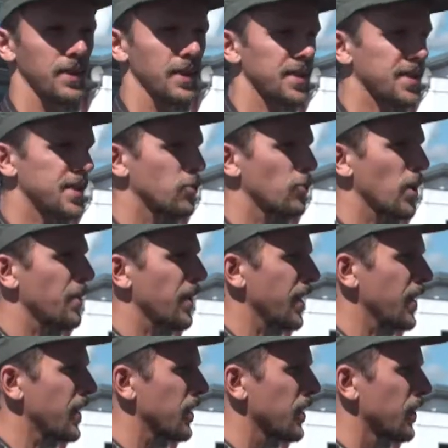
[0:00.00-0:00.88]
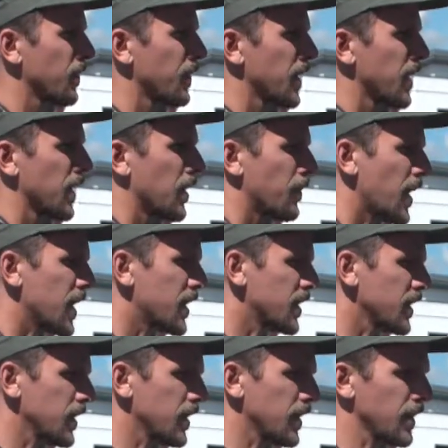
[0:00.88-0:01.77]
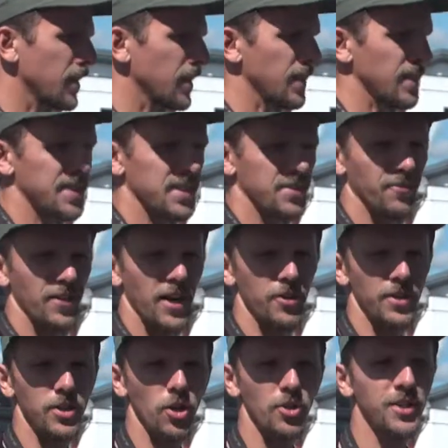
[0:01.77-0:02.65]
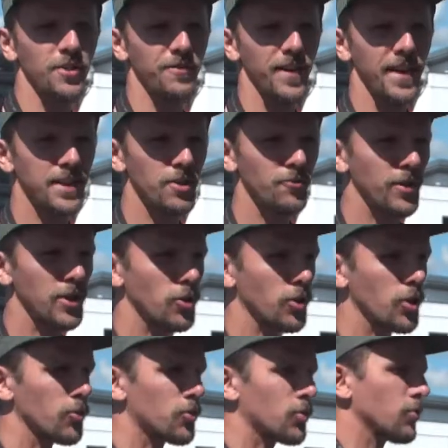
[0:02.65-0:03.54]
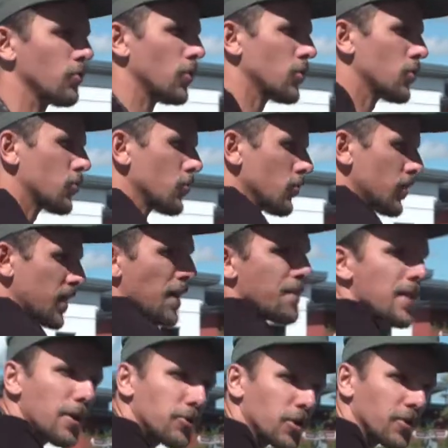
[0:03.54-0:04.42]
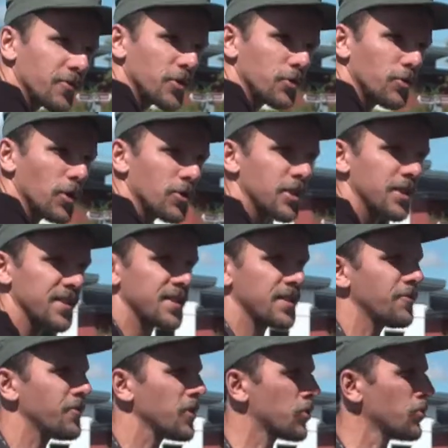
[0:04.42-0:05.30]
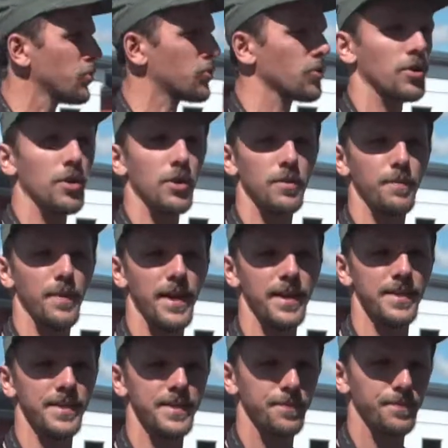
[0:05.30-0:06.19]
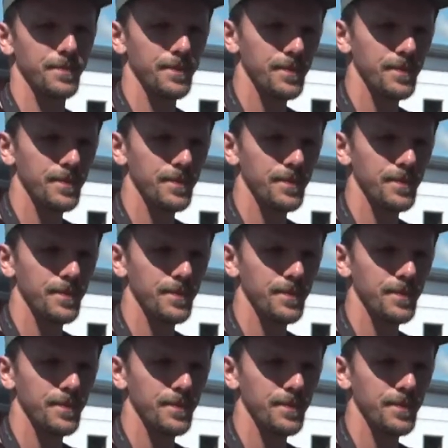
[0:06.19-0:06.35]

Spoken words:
in swimming, but it's very not effective when you want to come out of the water. It's difficult to hold balance.